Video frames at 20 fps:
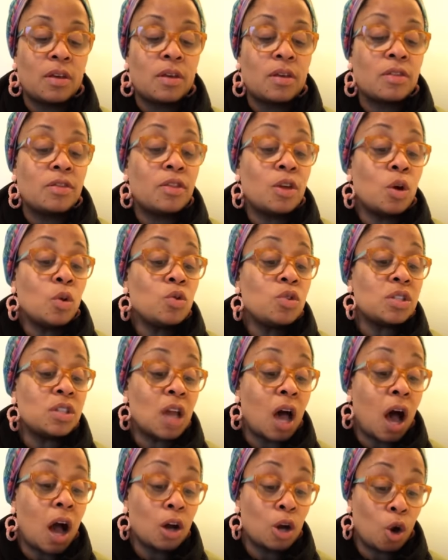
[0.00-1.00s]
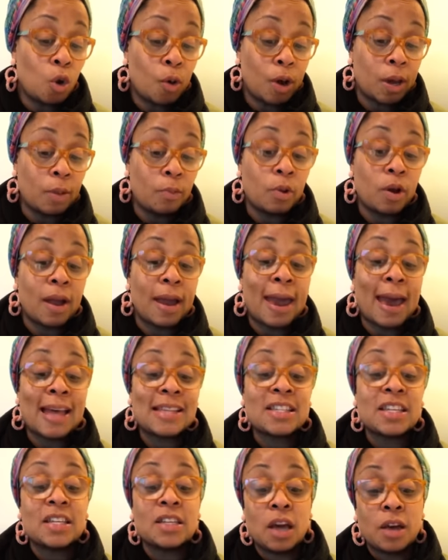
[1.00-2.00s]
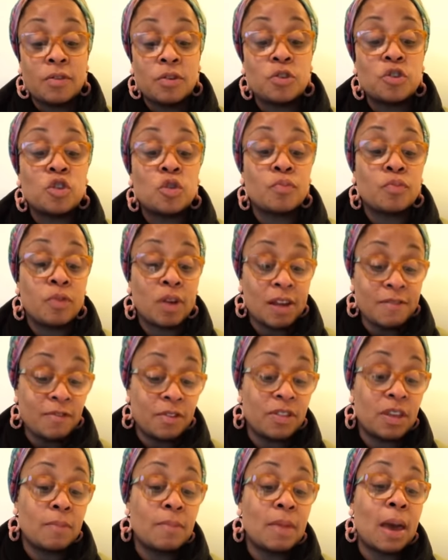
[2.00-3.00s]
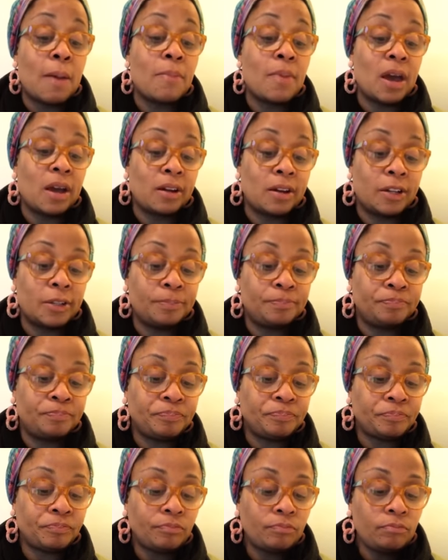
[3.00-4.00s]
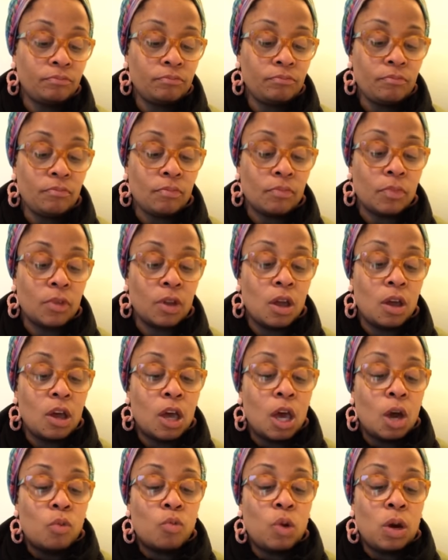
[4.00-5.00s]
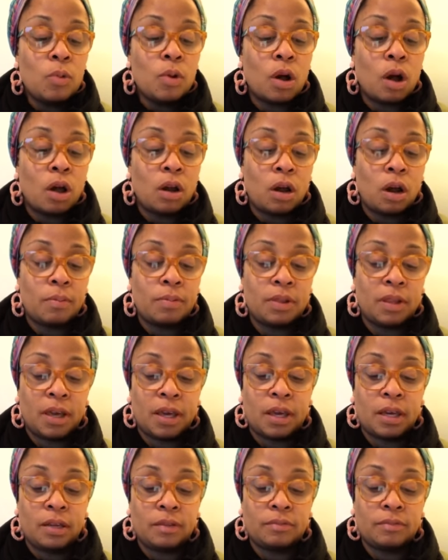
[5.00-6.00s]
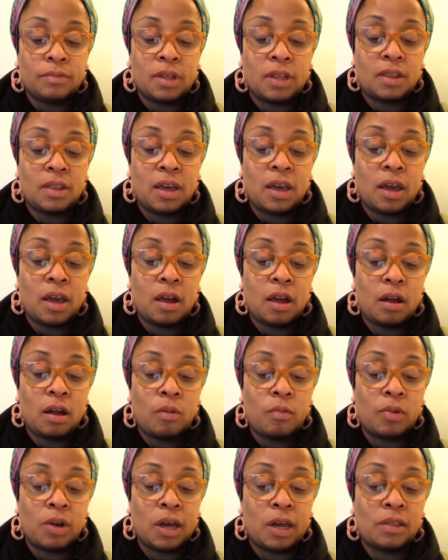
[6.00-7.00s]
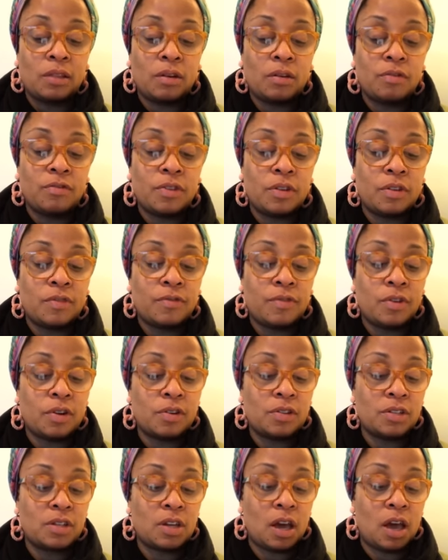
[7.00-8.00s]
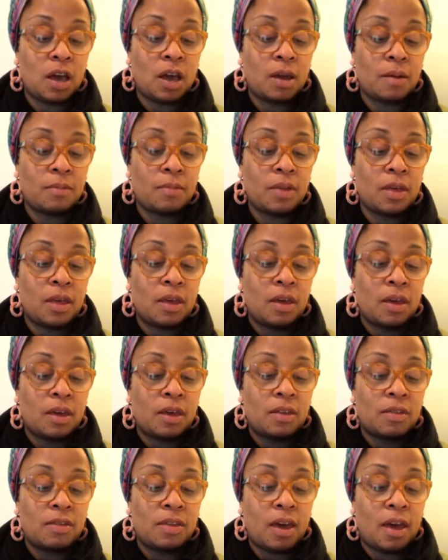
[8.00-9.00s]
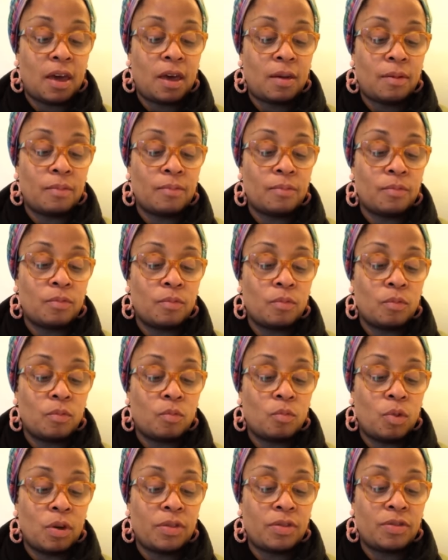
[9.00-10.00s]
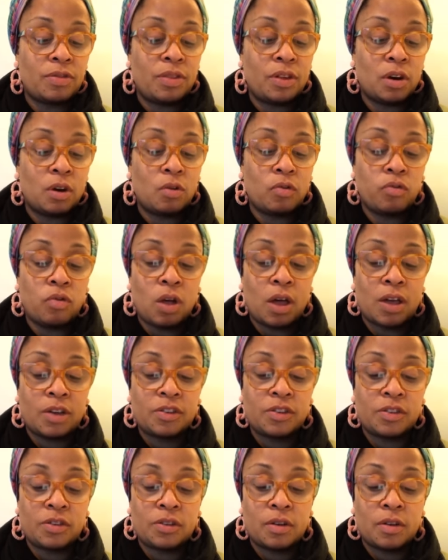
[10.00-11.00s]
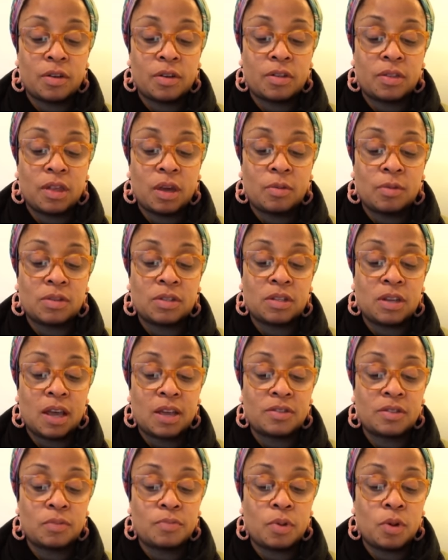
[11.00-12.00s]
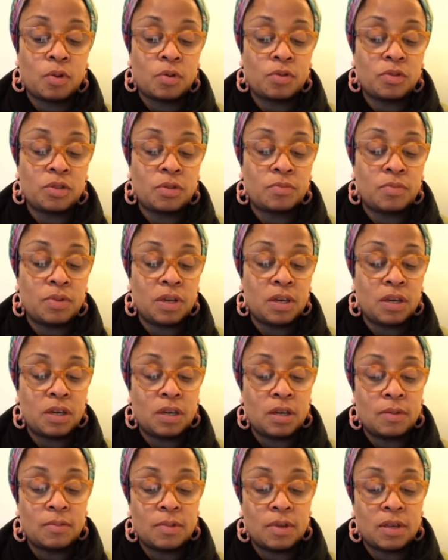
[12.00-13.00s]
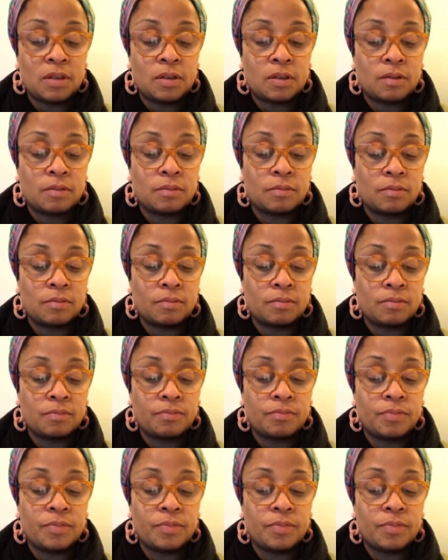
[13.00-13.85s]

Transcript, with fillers: Those not going were asking others to pray for them at Mecca. We were on our plane in the air when I learned for the first time that with the crush, there was not supposed to be Mm.